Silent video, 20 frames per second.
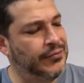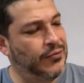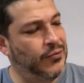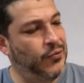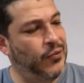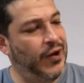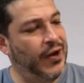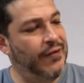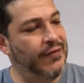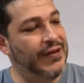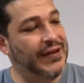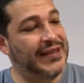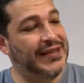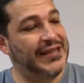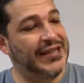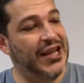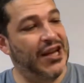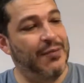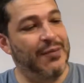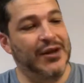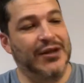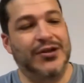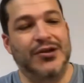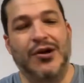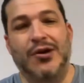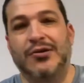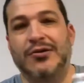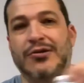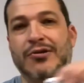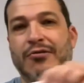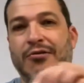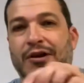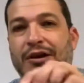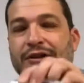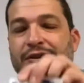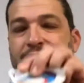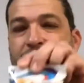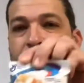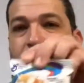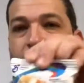We have the Cinnamon Toast Crunch